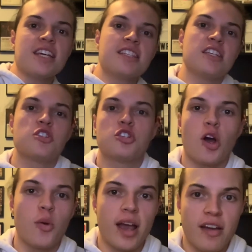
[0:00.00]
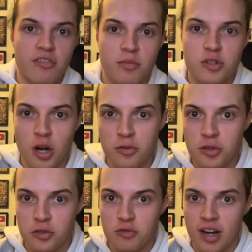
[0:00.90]
It is Joe here from Joe
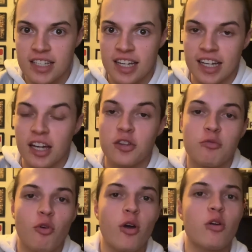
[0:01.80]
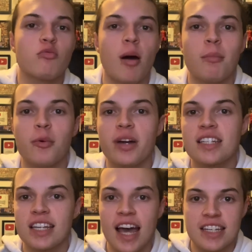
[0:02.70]
Talks Wrestling, and the Royal Rumble
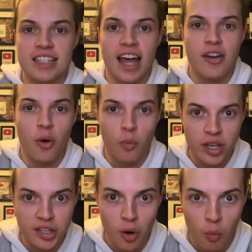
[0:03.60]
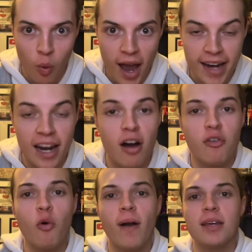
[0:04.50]
is less than a week away. Now, I've
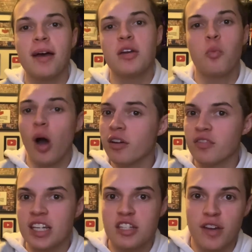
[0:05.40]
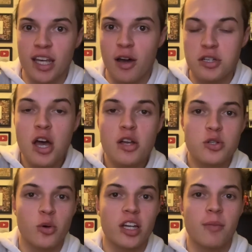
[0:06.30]
already made one of these videos talking